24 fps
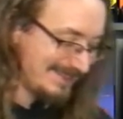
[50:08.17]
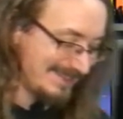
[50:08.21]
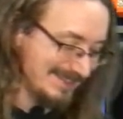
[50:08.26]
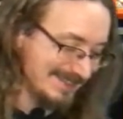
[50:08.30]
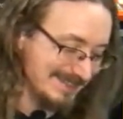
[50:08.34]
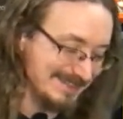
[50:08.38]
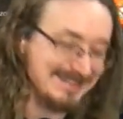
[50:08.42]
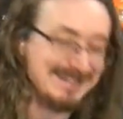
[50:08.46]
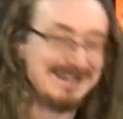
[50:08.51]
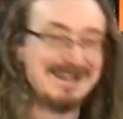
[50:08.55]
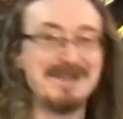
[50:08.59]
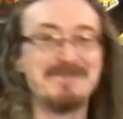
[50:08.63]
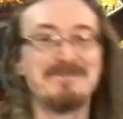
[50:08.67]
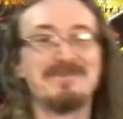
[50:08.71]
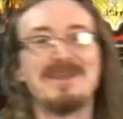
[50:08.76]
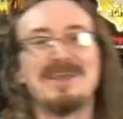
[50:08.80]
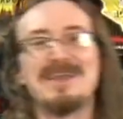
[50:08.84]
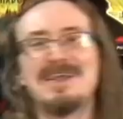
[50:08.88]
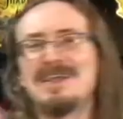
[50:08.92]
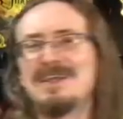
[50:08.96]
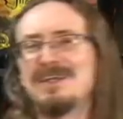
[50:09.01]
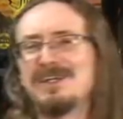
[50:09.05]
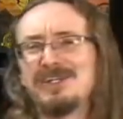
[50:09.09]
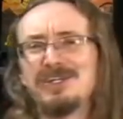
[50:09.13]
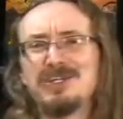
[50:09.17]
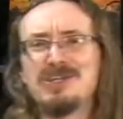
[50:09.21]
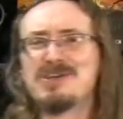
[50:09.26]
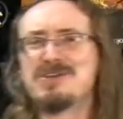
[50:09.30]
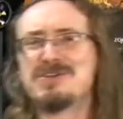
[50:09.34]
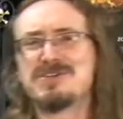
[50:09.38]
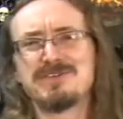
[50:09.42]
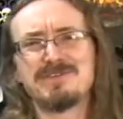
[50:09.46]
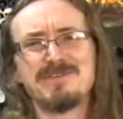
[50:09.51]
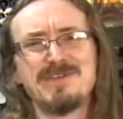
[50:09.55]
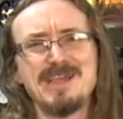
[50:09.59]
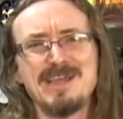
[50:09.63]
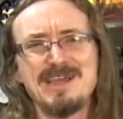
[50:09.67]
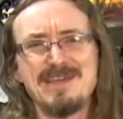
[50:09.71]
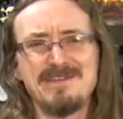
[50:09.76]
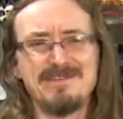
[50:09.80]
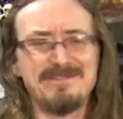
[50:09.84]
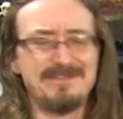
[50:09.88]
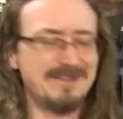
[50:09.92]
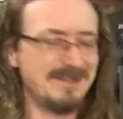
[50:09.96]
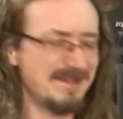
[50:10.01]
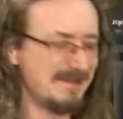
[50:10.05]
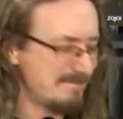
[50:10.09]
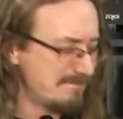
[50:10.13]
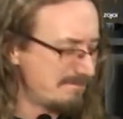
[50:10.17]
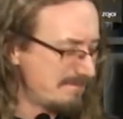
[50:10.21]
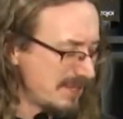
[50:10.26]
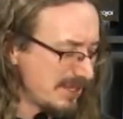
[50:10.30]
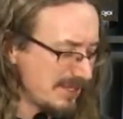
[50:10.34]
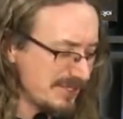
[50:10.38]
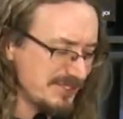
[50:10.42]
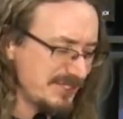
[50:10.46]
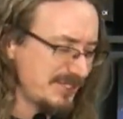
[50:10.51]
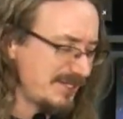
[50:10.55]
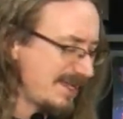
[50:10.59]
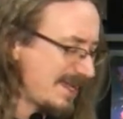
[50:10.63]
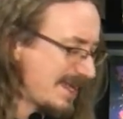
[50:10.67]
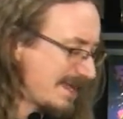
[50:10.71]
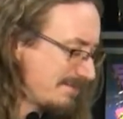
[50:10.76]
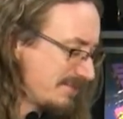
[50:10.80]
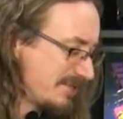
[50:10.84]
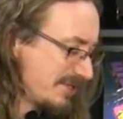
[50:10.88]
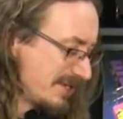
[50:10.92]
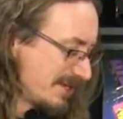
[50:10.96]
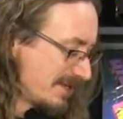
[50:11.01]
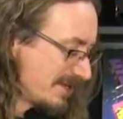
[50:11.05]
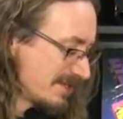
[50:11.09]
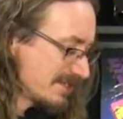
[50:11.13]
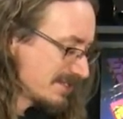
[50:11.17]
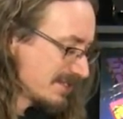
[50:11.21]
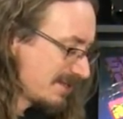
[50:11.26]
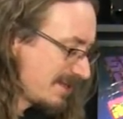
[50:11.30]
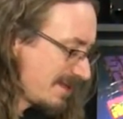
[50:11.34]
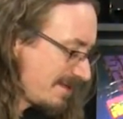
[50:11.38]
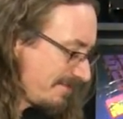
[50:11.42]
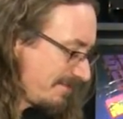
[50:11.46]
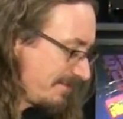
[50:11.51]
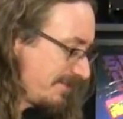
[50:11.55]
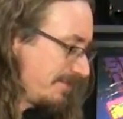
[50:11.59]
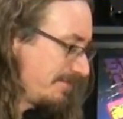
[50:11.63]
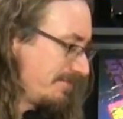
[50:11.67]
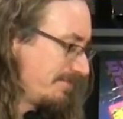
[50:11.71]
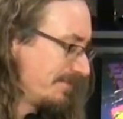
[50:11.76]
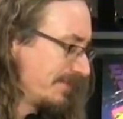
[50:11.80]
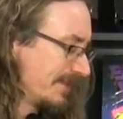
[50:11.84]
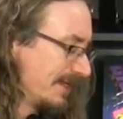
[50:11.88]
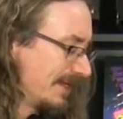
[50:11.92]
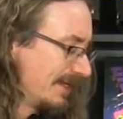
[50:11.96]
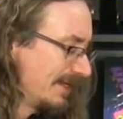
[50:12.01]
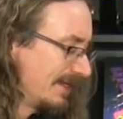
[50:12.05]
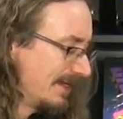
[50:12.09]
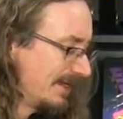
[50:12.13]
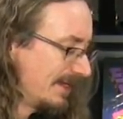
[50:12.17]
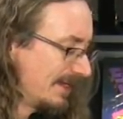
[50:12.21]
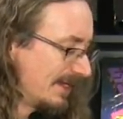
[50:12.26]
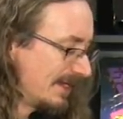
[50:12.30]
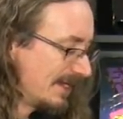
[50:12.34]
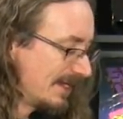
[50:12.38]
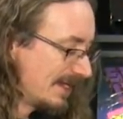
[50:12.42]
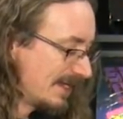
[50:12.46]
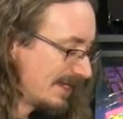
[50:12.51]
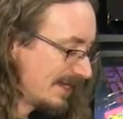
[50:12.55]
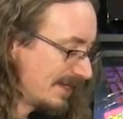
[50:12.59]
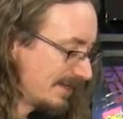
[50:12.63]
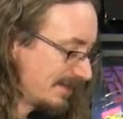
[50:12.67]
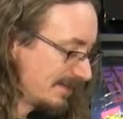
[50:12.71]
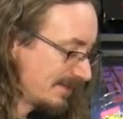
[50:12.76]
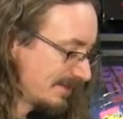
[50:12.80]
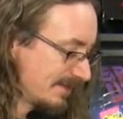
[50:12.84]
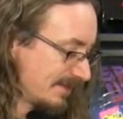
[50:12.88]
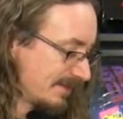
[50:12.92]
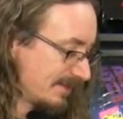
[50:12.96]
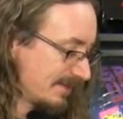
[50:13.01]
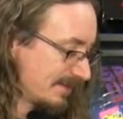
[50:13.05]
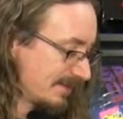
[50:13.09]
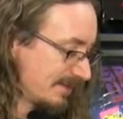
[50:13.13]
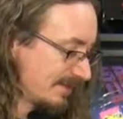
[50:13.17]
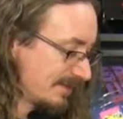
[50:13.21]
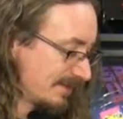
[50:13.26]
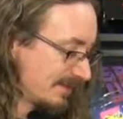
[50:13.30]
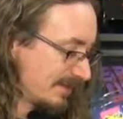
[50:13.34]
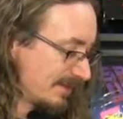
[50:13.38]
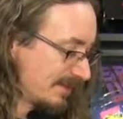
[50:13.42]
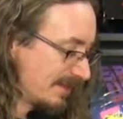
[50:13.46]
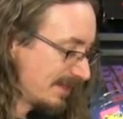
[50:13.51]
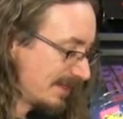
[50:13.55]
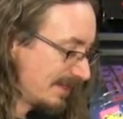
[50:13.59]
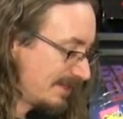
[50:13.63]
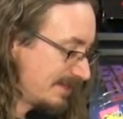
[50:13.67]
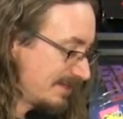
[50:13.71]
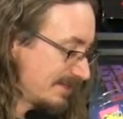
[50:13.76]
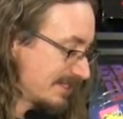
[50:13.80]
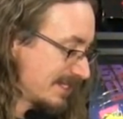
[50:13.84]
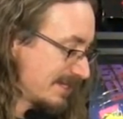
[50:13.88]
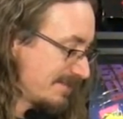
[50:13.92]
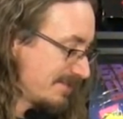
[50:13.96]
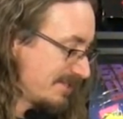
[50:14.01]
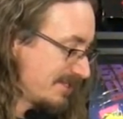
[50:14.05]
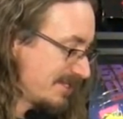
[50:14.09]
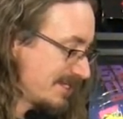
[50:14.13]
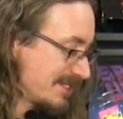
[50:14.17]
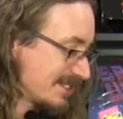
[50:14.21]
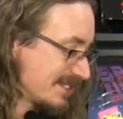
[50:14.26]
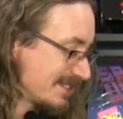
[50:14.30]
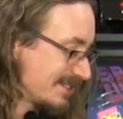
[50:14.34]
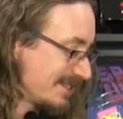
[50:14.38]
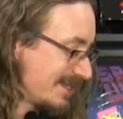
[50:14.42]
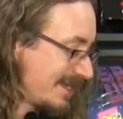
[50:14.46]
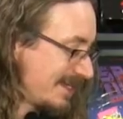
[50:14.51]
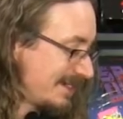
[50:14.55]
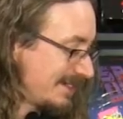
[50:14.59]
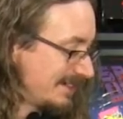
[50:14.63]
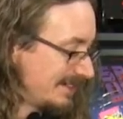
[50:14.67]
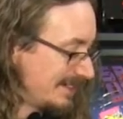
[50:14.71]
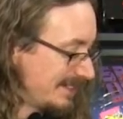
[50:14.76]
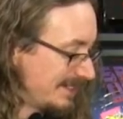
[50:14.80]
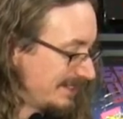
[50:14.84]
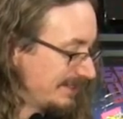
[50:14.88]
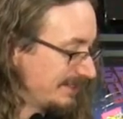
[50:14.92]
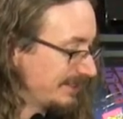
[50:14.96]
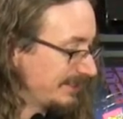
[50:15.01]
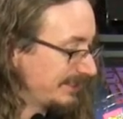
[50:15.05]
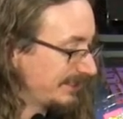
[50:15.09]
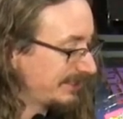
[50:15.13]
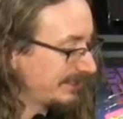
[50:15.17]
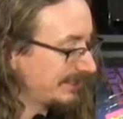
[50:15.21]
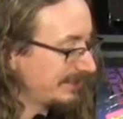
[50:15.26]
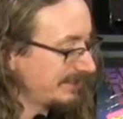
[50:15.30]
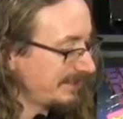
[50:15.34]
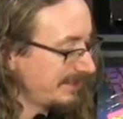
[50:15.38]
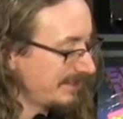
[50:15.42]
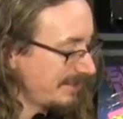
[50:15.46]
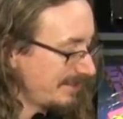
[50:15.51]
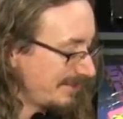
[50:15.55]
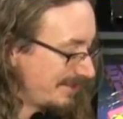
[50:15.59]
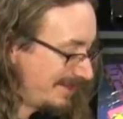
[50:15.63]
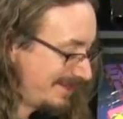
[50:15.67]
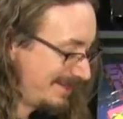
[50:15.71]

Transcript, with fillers: this time. Huge fan of uh, Belgian Abbey Ales. Love them. Uh, uh, some of this is not in English, so